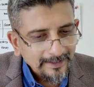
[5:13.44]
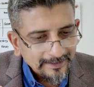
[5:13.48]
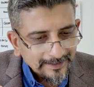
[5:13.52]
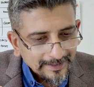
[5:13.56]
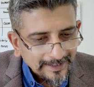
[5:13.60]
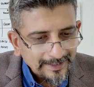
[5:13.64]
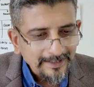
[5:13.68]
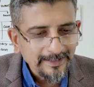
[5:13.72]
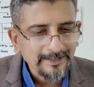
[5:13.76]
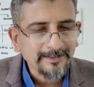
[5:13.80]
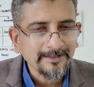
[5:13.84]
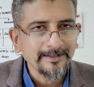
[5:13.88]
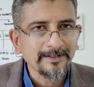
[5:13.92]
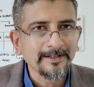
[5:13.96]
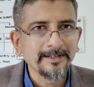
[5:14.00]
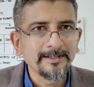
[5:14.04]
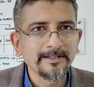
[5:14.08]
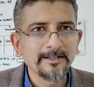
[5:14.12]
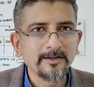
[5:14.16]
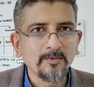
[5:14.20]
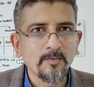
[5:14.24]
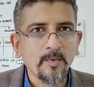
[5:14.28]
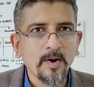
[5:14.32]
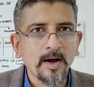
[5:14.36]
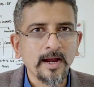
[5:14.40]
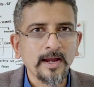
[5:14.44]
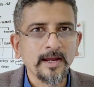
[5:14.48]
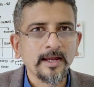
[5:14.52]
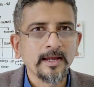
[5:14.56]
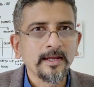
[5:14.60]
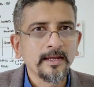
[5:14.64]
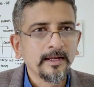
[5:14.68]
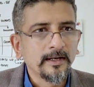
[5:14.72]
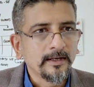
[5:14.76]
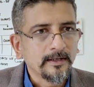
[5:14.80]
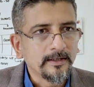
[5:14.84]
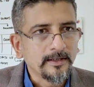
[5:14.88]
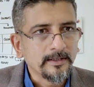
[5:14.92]
That is the reason why
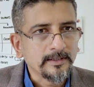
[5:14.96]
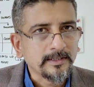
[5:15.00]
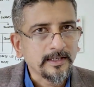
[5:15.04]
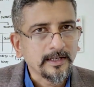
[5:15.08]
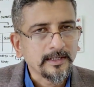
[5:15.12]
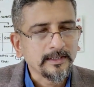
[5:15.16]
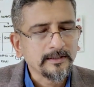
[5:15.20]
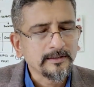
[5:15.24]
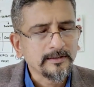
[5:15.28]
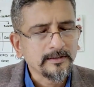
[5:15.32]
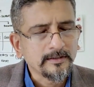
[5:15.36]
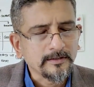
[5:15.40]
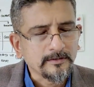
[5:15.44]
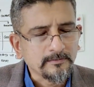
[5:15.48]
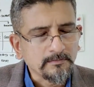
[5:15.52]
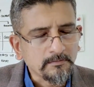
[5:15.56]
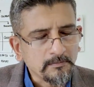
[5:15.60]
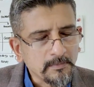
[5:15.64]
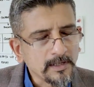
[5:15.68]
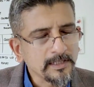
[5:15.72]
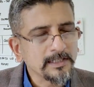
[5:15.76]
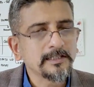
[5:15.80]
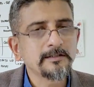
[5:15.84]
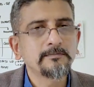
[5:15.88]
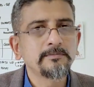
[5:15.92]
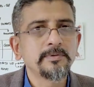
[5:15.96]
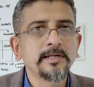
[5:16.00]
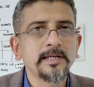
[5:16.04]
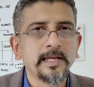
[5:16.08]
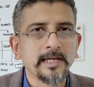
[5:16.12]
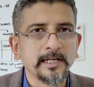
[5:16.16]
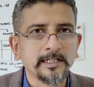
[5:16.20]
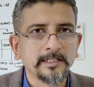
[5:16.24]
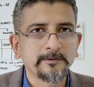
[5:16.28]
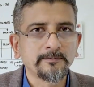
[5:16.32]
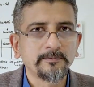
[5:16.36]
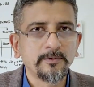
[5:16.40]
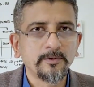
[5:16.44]
designers must be
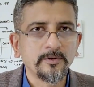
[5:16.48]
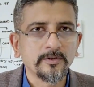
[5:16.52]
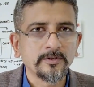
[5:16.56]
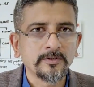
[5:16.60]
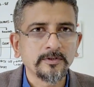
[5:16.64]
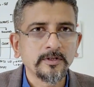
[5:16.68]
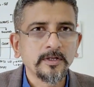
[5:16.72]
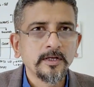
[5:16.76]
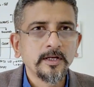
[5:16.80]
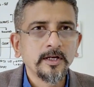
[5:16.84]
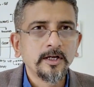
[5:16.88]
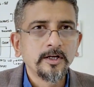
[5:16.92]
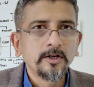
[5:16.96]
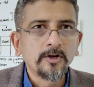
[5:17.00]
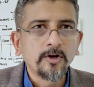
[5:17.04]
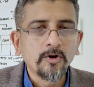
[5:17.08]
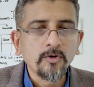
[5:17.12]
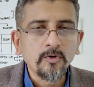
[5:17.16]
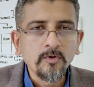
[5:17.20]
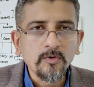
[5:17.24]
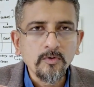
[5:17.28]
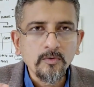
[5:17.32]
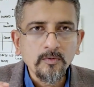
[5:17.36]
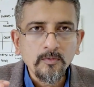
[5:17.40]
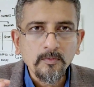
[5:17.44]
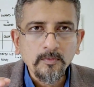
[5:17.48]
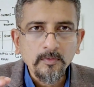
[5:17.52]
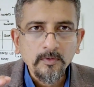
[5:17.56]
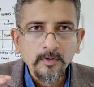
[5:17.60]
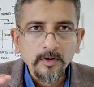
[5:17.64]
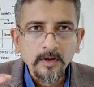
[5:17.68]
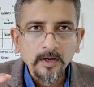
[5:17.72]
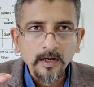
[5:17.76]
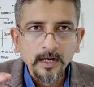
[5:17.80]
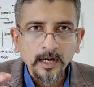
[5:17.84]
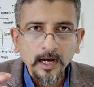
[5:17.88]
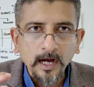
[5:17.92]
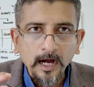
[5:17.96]
exposed to
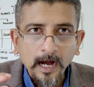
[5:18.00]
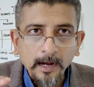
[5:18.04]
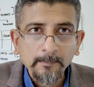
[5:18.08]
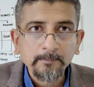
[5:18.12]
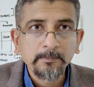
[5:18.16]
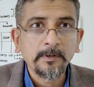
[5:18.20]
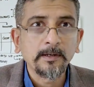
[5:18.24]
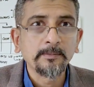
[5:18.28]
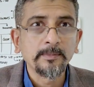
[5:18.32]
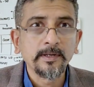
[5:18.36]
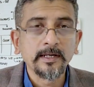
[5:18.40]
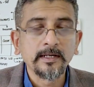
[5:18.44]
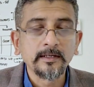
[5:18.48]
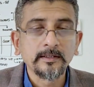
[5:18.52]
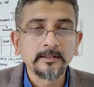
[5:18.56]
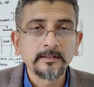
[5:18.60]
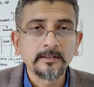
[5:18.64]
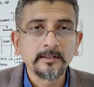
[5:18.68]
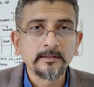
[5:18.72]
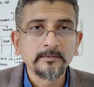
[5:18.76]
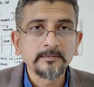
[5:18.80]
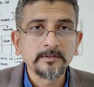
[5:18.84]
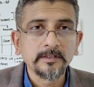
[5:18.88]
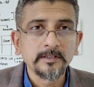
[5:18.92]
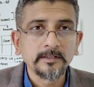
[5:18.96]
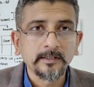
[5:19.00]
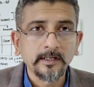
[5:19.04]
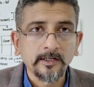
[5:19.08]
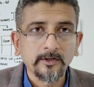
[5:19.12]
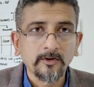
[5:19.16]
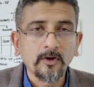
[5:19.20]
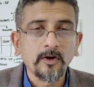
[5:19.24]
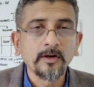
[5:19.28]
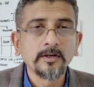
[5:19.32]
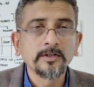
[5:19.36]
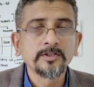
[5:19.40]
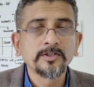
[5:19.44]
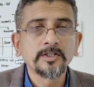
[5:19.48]
upcoming terms in
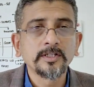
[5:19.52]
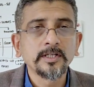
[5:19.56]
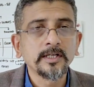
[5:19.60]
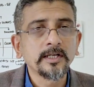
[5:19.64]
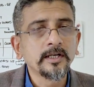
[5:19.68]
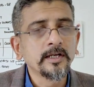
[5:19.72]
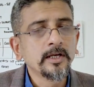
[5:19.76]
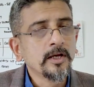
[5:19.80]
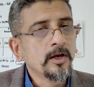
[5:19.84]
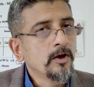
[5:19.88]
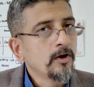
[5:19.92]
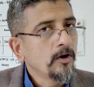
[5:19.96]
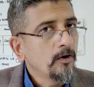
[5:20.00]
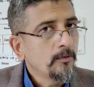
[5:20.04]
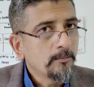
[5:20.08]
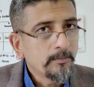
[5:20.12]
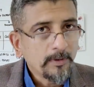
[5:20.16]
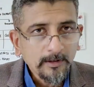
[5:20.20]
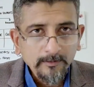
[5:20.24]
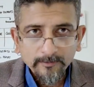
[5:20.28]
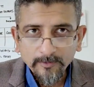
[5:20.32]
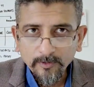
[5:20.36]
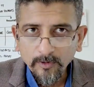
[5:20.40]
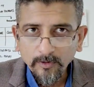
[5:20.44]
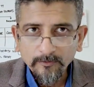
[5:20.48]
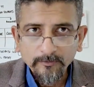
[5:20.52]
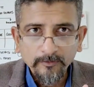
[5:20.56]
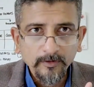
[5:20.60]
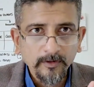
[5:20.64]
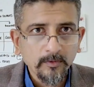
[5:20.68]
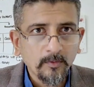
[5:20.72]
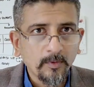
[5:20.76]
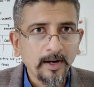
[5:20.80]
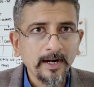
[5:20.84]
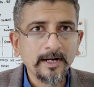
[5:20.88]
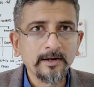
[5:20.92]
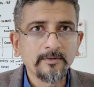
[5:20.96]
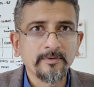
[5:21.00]
technology. But we offer a
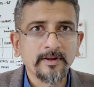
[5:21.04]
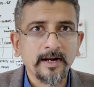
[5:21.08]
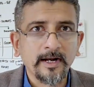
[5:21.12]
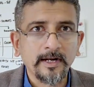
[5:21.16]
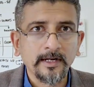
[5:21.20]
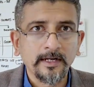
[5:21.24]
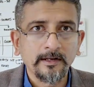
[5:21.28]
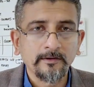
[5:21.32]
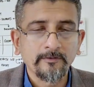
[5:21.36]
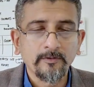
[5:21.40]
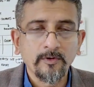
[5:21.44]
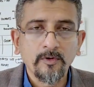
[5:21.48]
wide variety.